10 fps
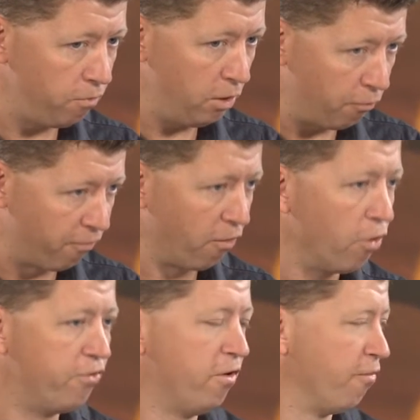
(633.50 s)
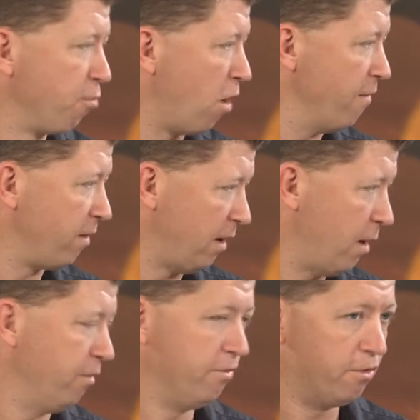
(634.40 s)
version of private
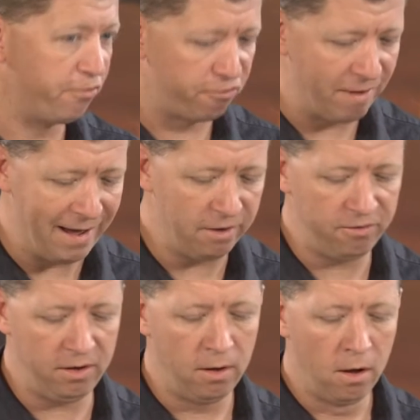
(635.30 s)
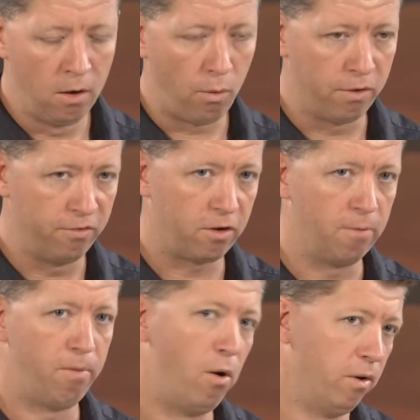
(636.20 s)
cloud is, their strategy, what are the
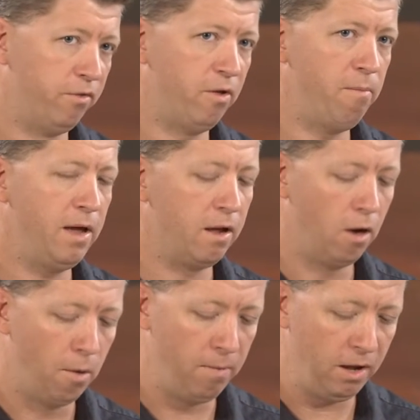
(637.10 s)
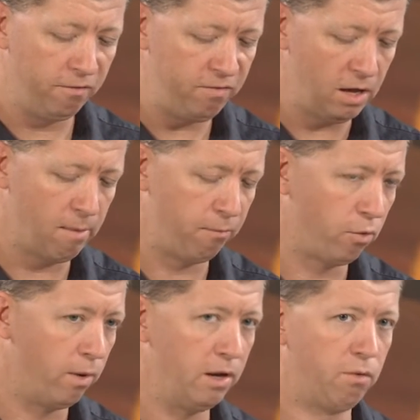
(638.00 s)
components that make it up, and VMM
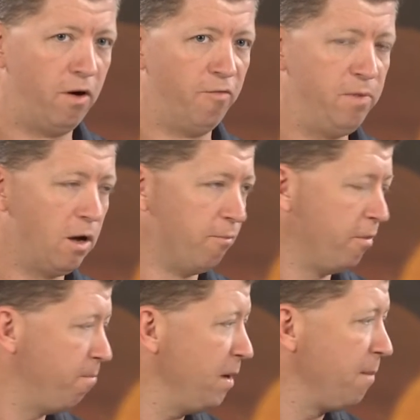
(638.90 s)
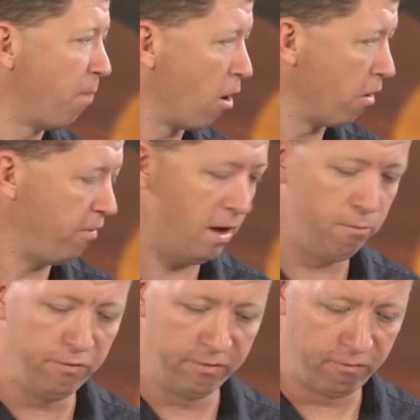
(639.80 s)
2012 becomes a big part of that
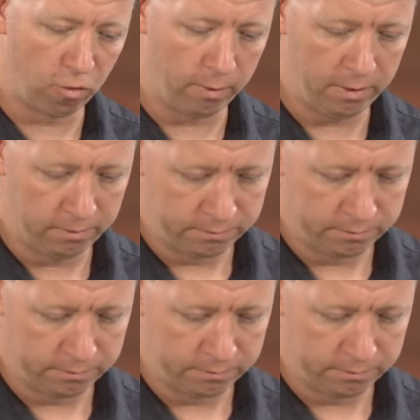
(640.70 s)
moving forward.